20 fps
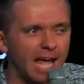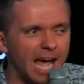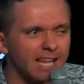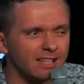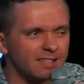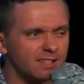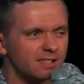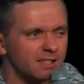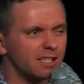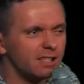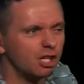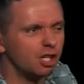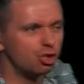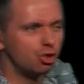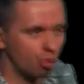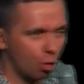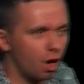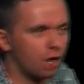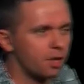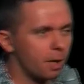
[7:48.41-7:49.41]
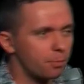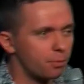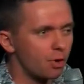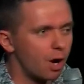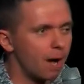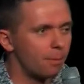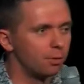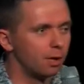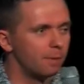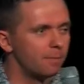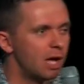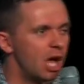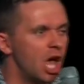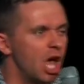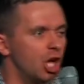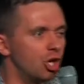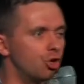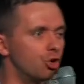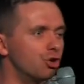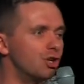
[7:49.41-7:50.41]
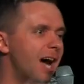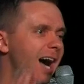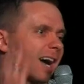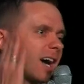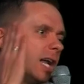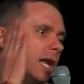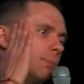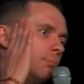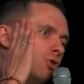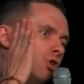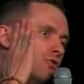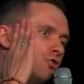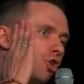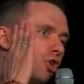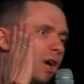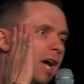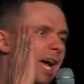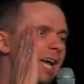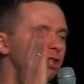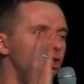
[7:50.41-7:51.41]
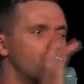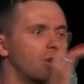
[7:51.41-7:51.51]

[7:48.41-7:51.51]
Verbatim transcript: and see that you are the problem, you're not going to move your head.